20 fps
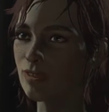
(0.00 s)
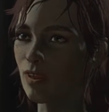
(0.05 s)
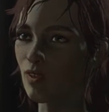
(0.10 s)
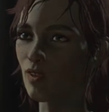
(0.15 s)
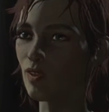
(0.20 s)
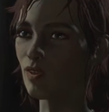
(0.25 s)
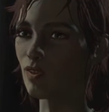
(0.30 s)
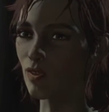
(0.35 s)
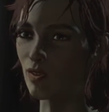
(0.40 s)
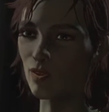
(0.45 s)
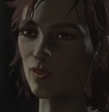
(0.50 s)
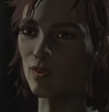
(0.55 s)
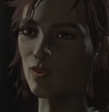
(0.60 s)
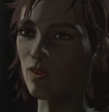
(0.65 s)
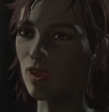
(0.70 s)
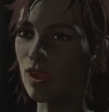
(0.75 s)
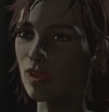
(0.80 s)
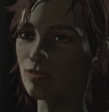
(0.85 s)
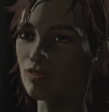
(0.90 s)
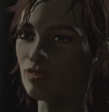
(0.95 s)
You know,
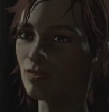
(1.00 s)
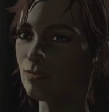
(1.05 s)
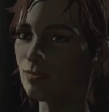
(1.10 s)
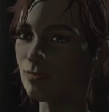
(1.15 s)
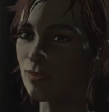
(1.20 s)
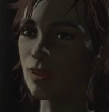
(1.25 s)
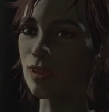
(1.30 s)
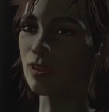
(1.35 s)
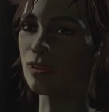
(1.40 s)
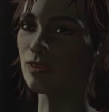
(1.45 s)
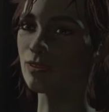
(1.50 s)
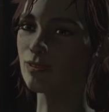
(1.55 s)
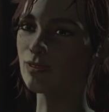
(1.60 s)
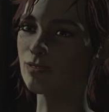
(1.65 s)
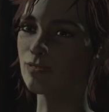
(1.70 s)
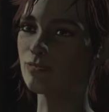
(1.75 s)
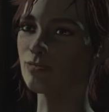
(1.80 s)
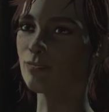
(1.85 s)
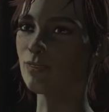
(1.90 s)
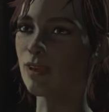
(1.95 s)
watching me
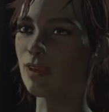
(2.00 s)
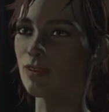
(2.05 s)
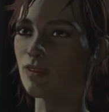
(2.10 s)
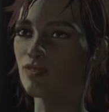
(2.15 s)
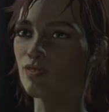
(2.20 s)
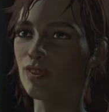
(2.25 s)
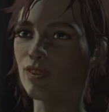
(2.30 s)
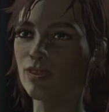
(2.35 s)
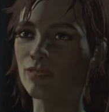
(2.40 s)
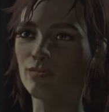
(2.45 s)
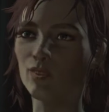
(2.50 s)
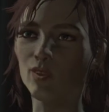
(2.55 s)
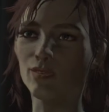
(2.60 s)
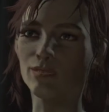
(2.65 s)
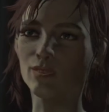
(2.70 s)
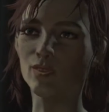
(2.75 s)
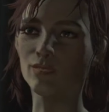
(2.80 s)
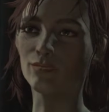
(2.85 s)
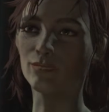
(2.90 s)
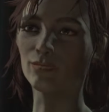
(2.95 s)
back and making sure I
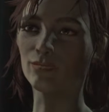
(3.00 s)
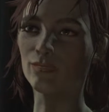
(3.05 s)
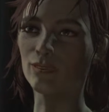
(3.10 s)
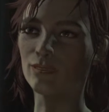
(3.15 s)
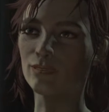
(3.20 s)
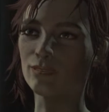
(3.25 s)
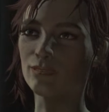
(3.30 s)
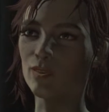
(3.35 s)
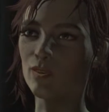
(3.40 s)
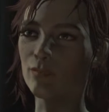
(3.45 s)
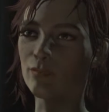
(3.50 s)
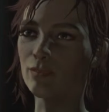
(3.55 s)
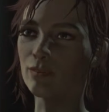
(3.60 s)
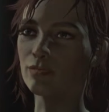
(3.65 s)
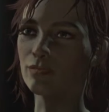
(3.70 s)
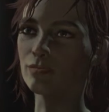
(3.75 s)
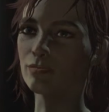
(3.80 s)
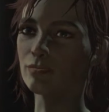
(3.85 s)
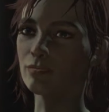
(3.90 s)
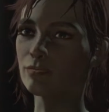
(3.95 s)
don't do anything
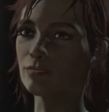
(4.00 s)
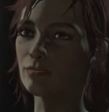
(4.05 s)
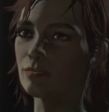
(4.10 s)
stupid.